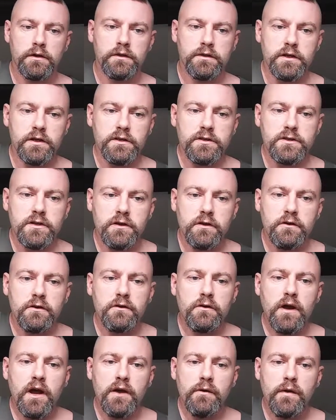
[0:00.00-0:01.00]
Dear sir,
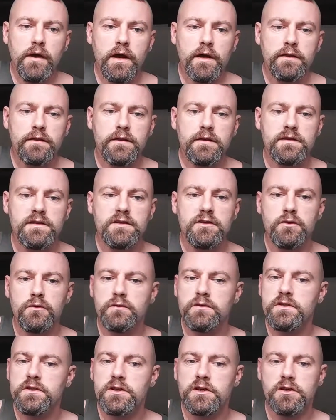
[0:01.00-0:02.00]
I write this
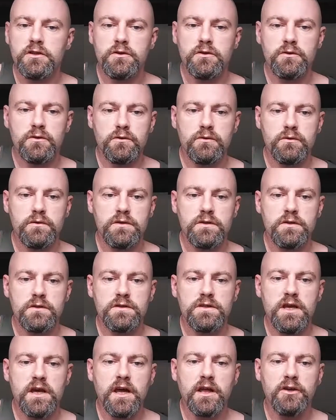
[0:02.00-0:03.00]
note to you
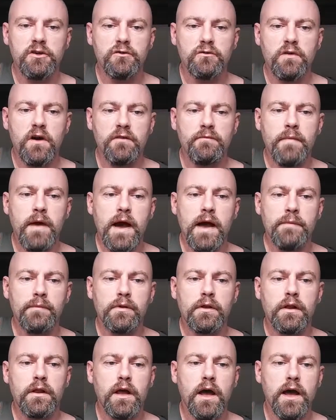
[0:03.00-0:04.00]
to tell you of my
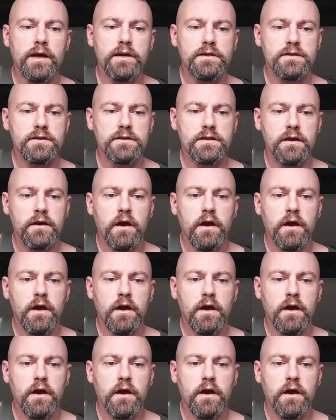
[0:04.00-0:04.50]
plight.